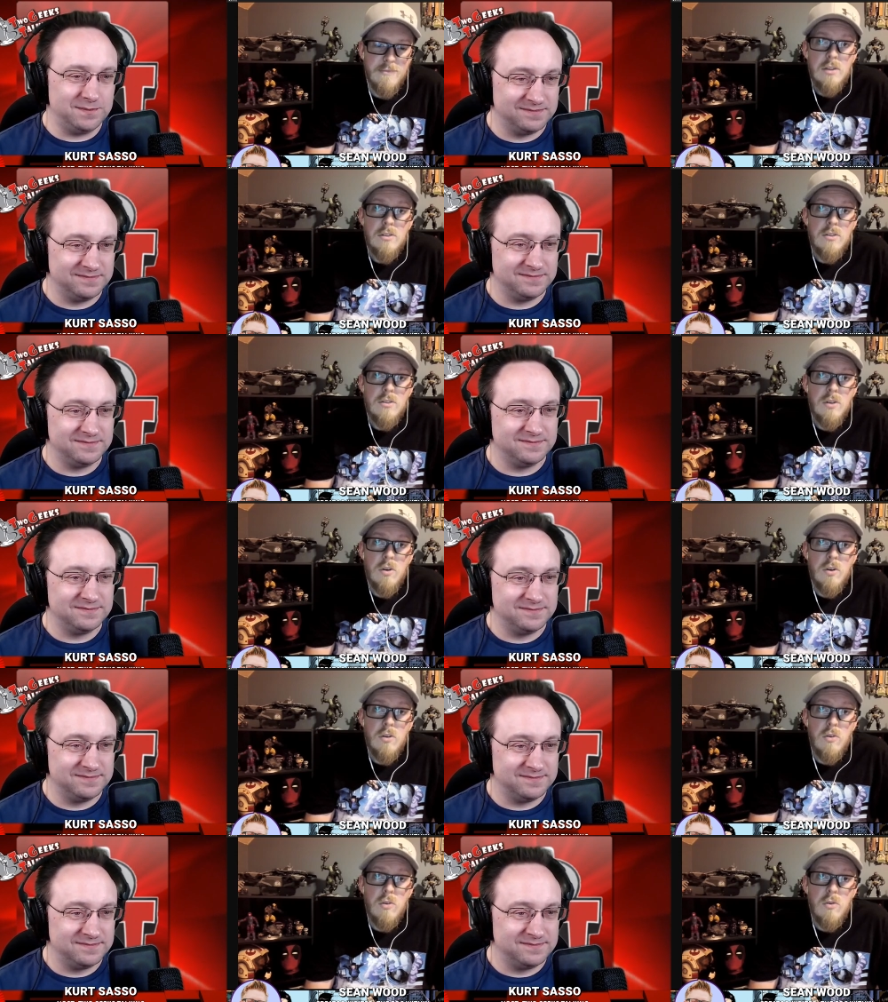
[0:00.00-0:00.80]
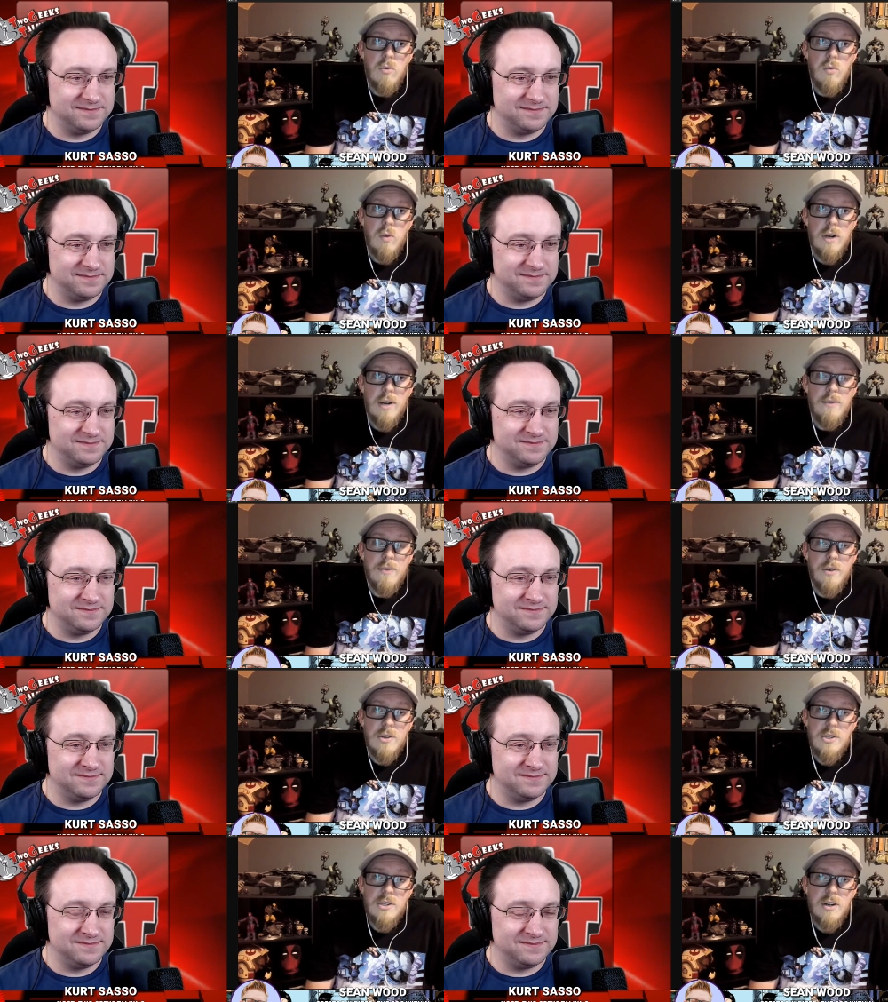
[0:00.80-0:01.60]
Speaker 1: So when I
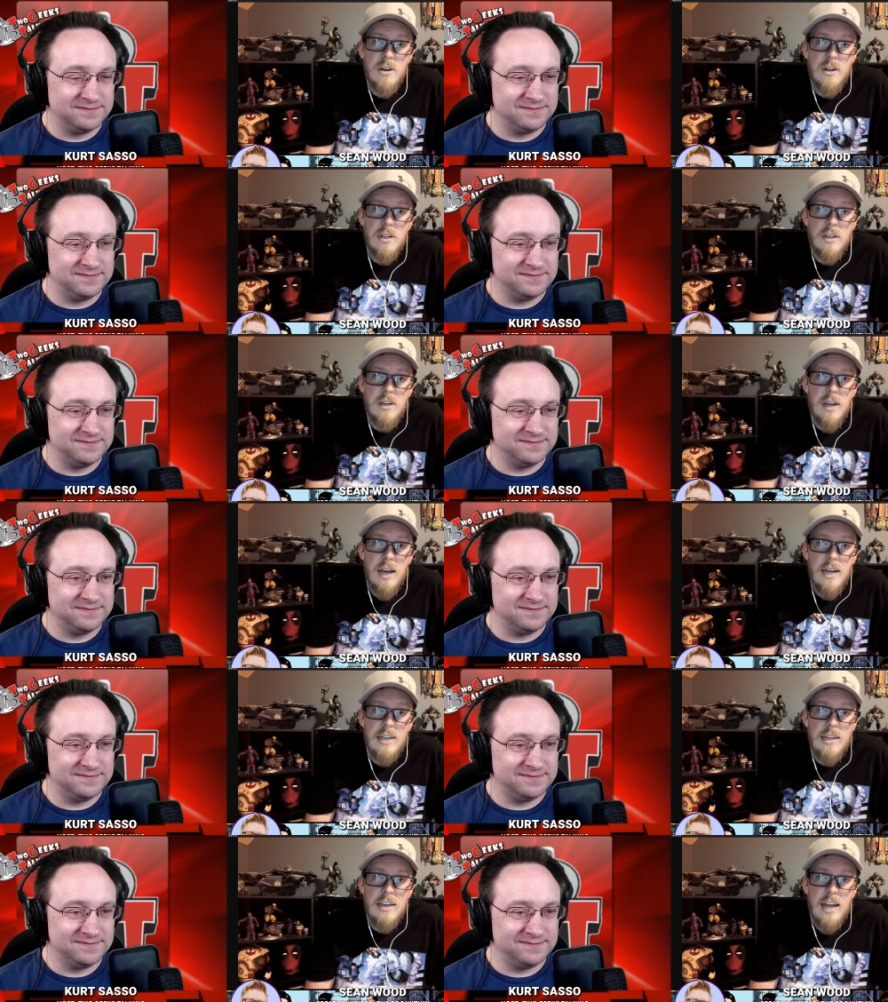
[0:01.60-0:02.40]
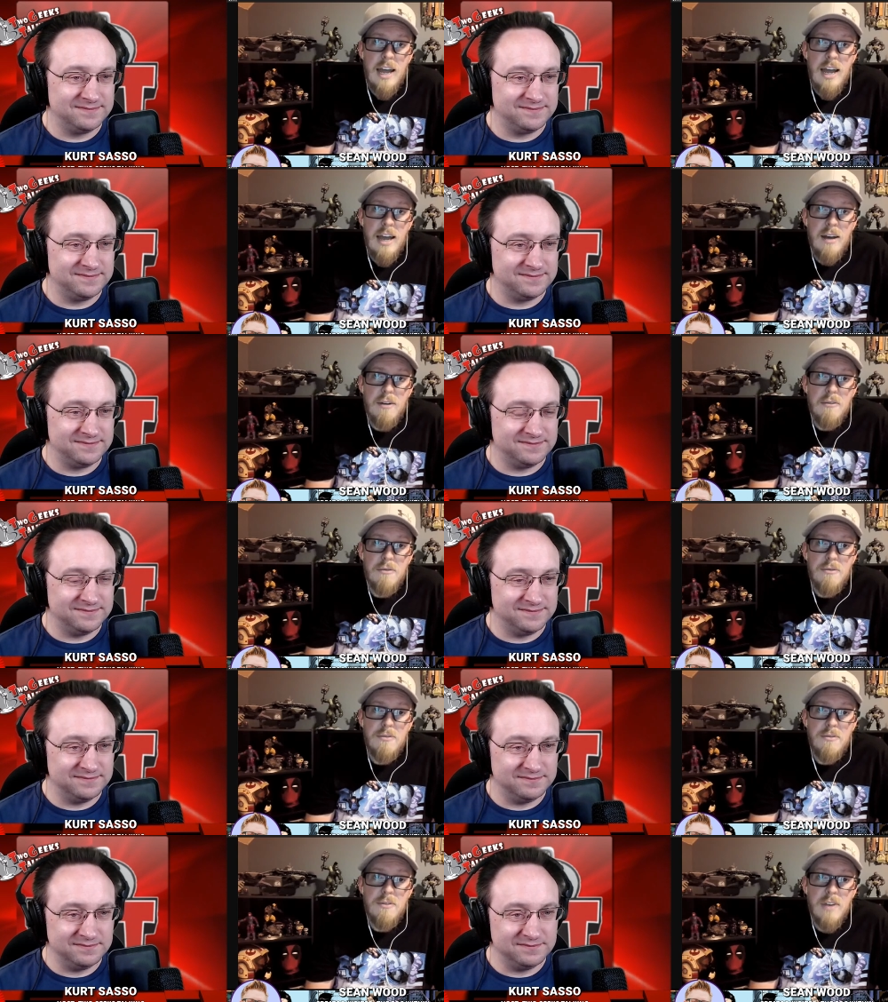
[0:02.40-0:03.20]
first started, I didn't have
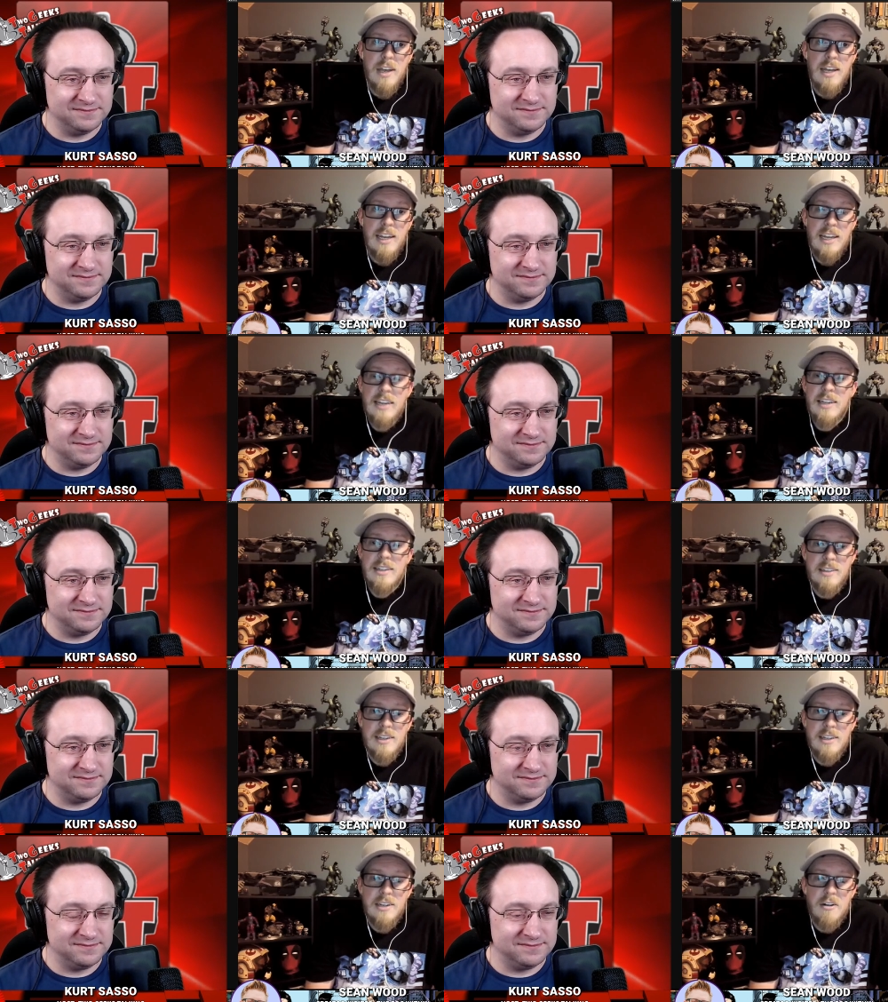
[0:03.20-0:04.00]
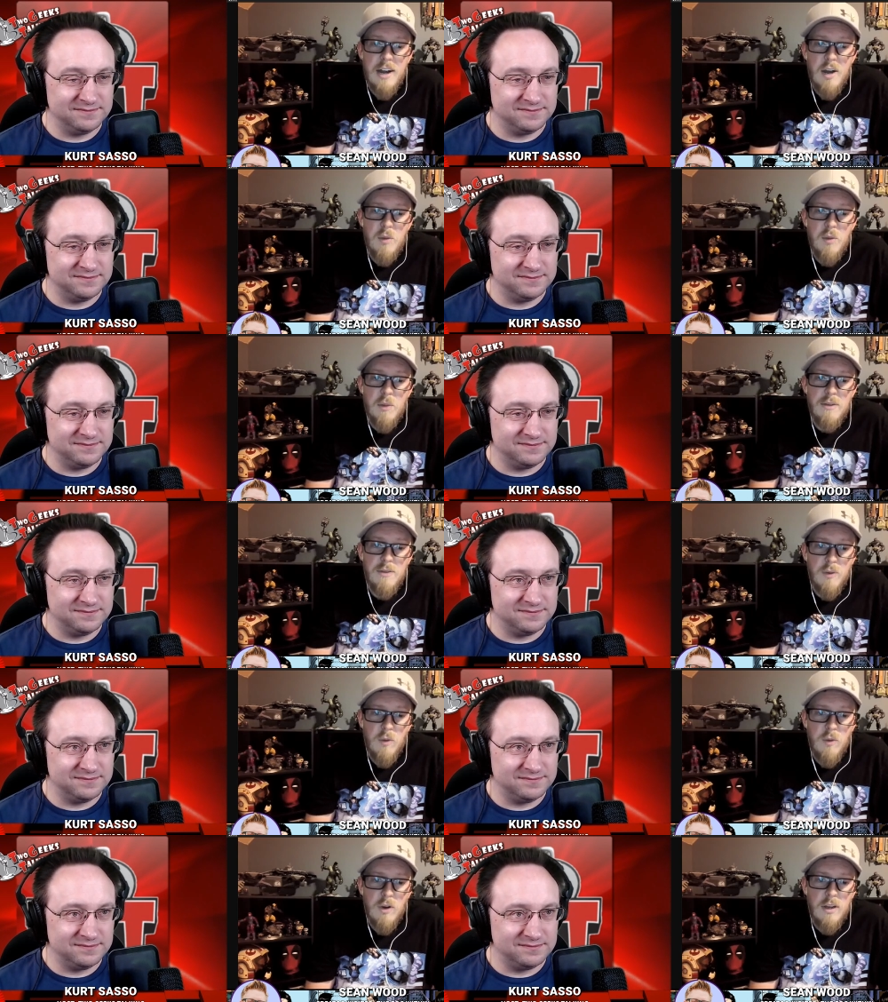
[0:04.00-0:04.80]
an indie scene around me,
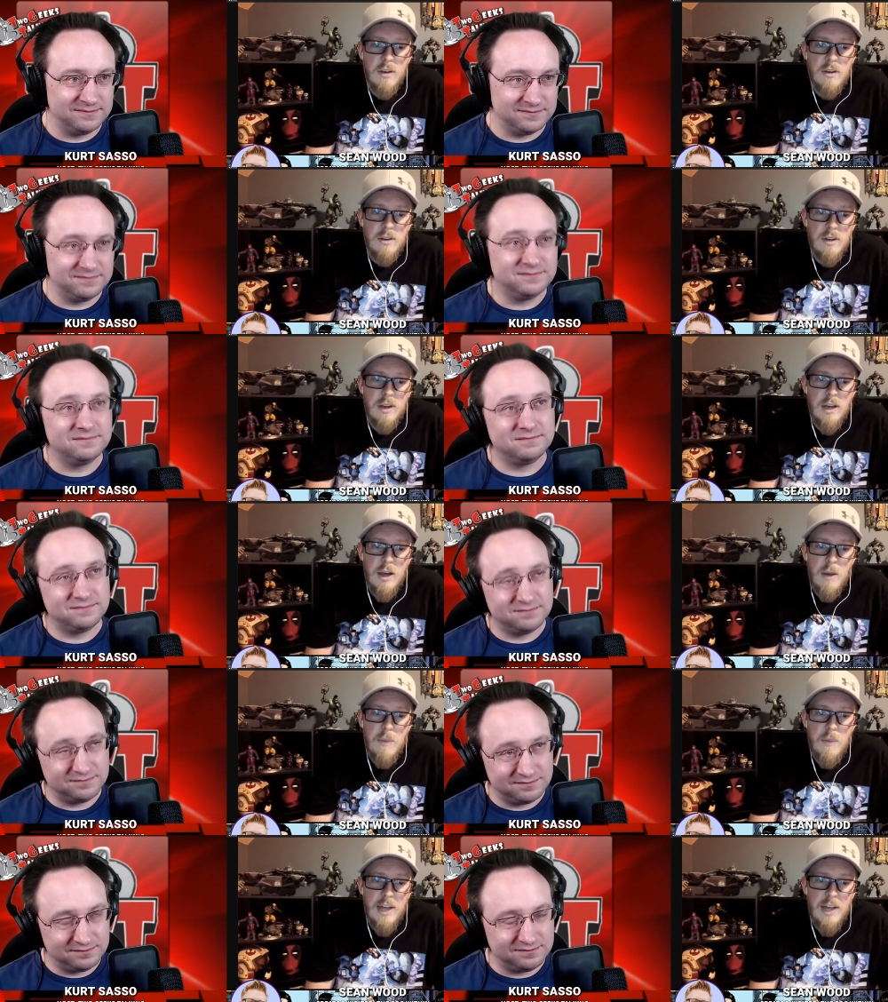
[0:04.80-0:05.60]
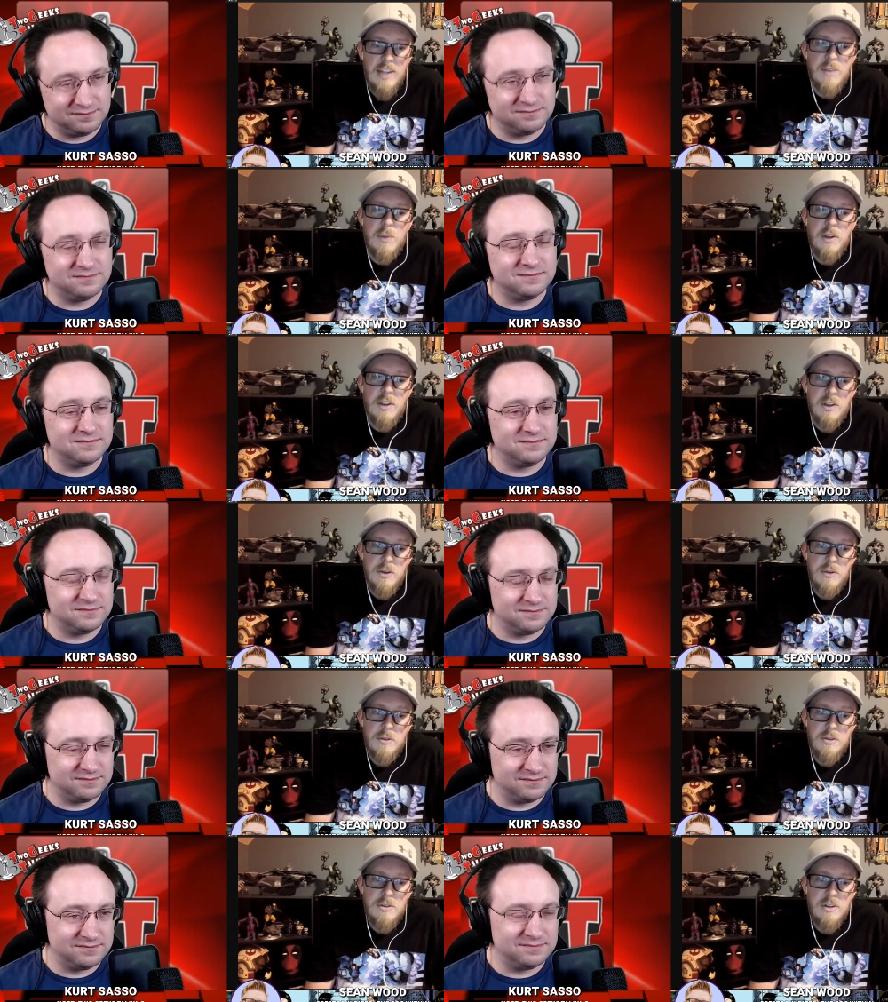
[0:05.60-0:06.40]
for one. That's been
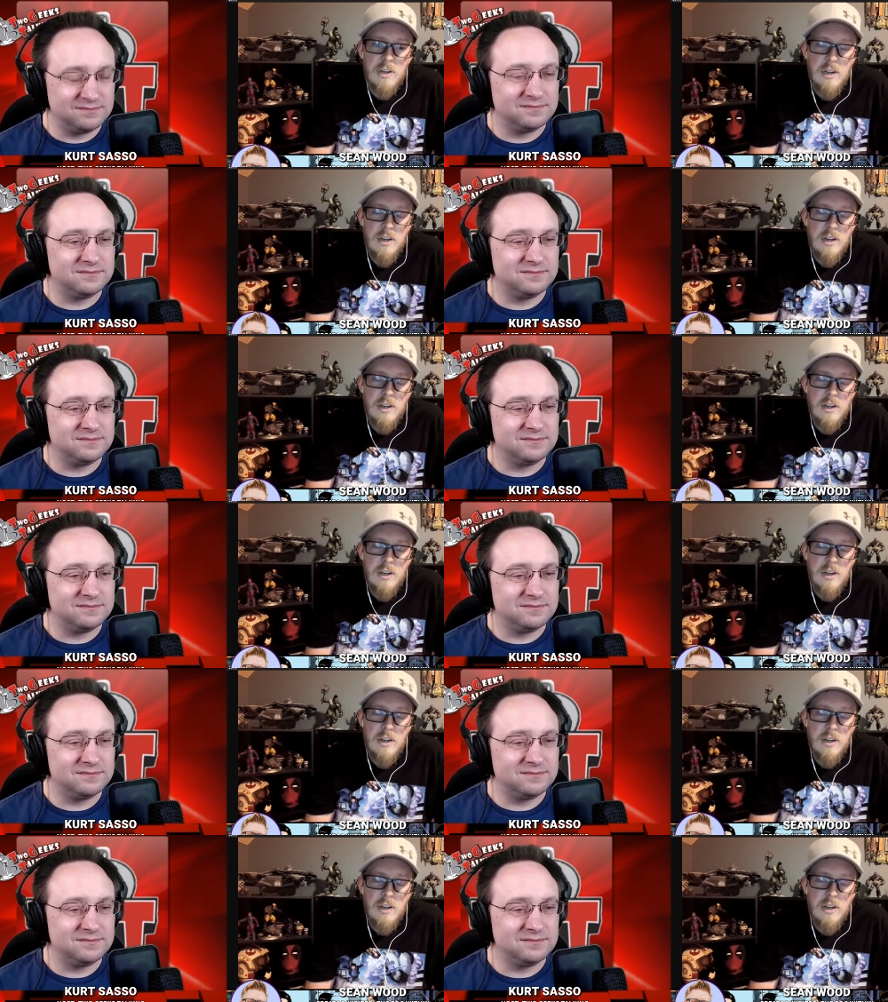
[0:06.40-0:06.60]
huge.